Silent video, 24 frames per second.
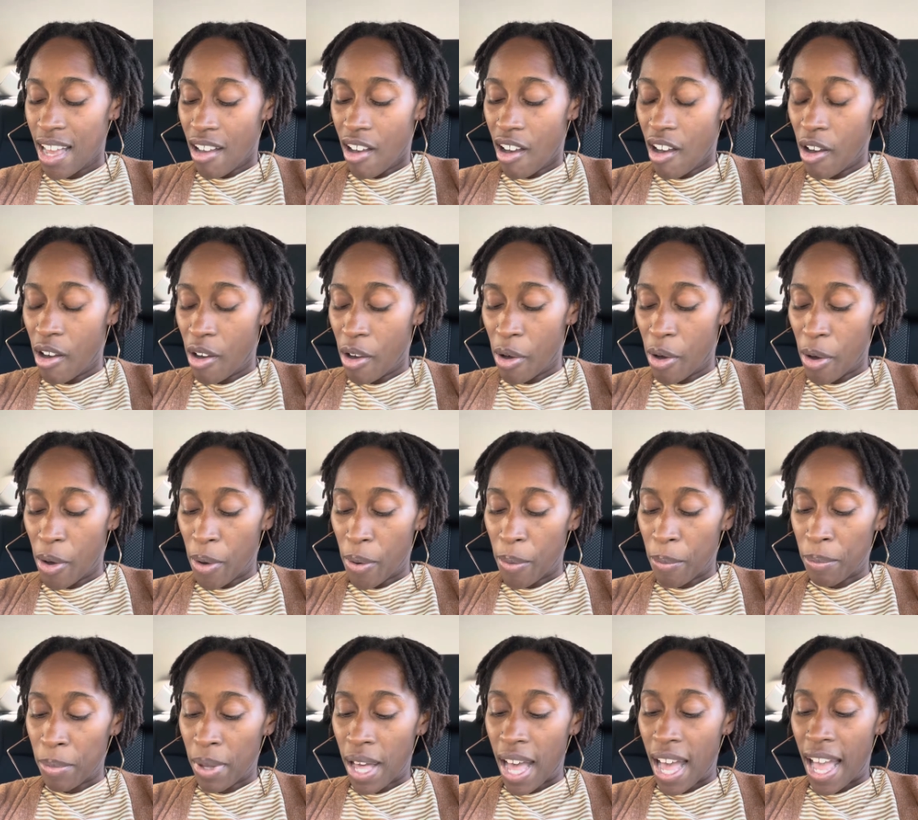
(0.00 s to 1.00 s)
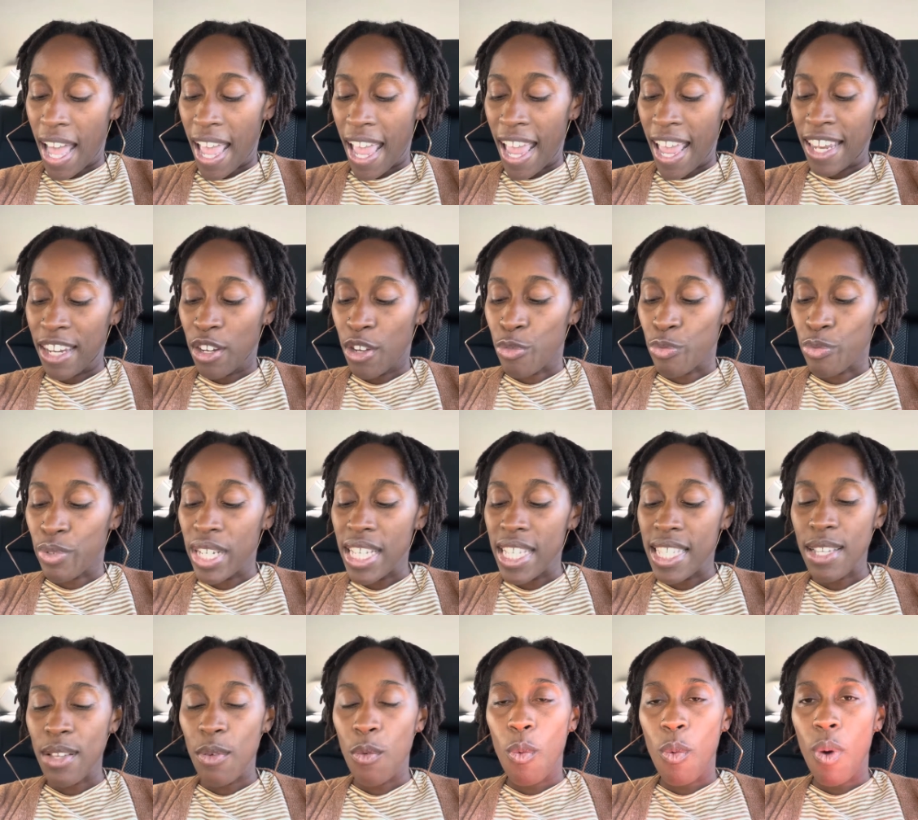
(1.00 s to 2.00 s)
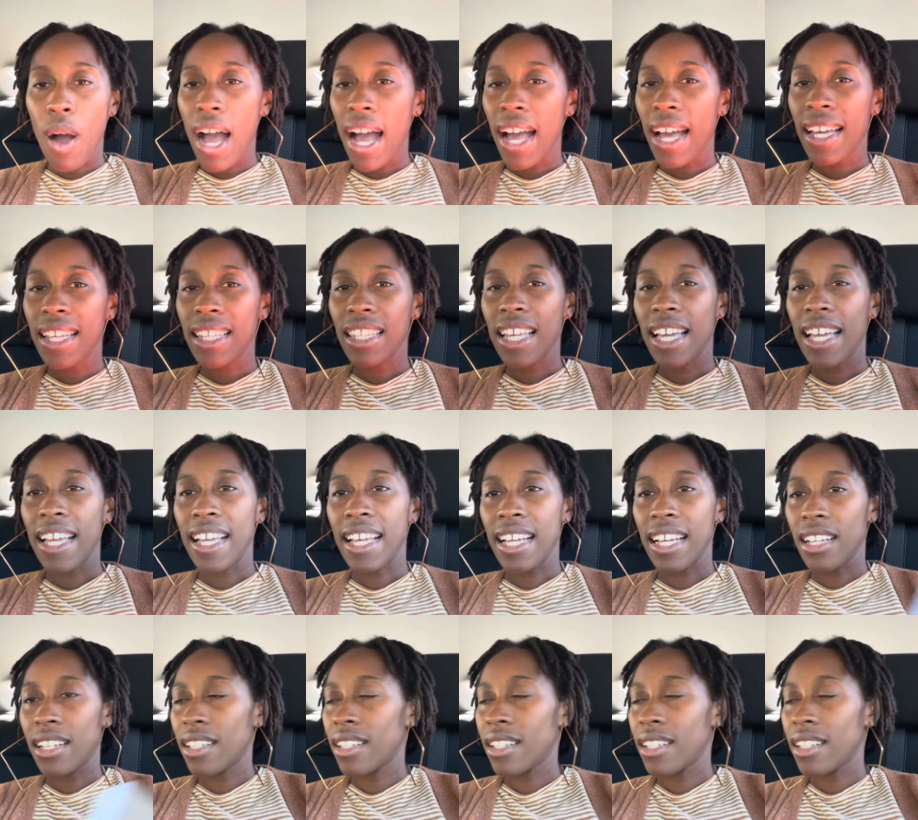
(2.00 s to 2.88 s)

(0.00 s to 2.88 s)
Um, and the reason why like